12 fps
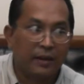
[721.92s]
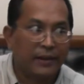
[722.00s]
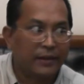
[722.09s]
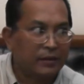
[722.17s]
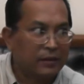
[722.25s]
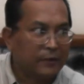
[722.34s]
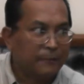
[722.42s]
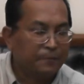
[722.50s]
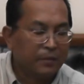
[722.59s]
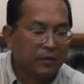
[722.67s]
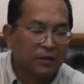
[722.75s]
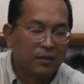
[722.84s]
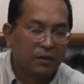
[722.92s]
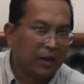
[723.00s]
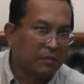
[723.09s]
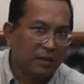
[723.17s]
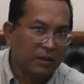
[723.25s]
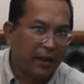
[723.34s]
like
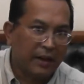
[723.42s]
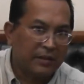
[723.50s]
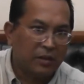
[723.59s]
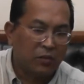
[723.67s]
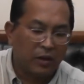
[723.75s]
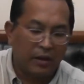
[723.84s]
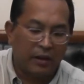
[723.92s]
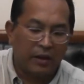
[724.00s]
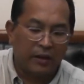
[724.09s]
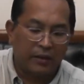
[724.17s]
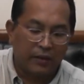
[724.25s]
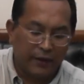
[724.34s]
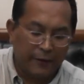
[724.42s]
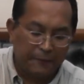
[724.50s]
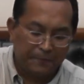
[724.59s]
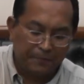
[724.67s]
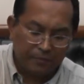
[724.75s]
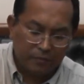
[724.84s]
chemical acid and whatnot. Okay,
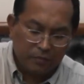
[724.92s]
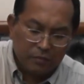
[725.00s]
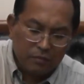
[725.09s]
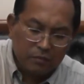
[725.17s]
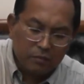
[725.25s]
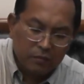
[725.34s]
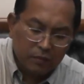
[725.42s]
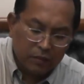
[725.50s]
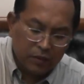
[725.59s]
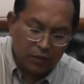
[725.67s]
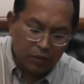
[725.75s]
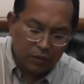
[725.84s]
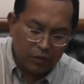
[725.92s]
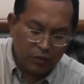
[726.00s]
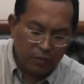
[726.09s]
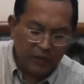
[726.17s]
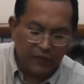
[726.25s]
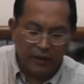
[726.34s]
so it
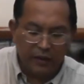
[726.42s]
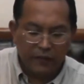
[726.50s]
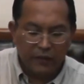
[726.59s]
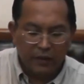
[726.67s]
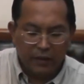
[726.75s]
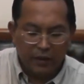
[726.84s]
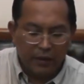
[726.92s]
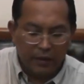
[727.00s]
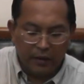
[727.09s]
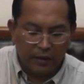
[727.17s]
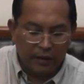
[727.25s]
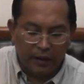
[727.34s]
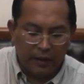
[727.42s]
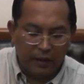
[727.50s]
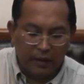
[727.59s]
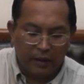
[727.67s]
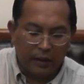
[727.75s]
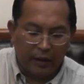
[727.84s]
should be safe.
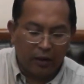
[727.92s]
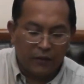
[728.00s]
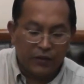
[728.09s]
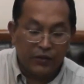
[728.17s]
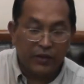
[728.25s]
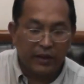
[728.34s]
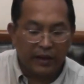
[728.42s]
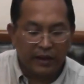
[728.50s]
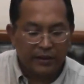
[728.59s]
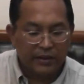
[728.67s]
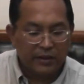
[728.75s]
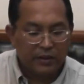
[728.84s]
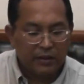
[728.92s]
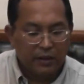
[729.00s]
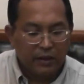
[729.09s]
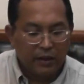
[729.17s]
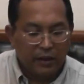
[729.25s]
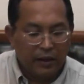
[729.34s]
Again, I often drink it like this,
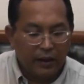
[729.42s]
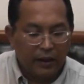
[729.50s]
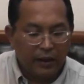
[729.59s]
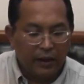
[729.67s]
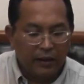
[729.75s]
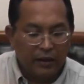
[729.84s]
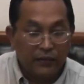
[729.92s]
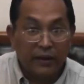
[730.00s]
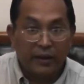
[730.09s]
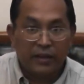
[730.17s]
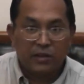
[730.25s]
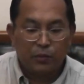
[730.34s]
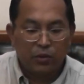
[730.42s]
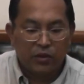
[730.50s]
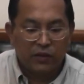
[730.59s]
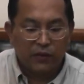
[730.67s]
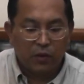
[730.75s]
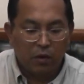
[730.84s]
and even at its
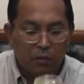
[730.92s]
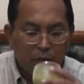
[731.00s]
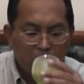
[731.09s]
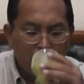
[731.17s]
purest form,